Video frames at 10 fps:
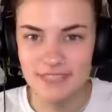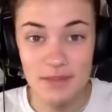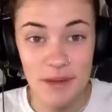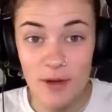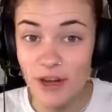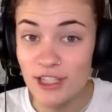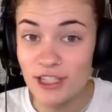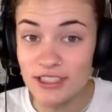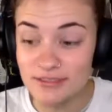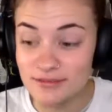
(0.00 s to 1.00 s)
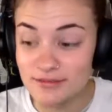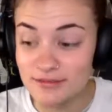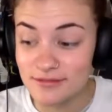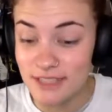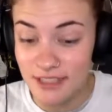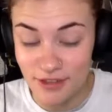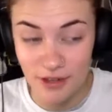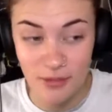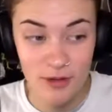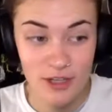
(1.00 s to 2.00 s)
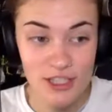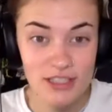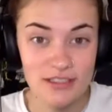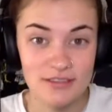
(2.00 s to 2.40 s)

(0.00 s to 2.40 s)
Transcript: a big question. It's a very big question.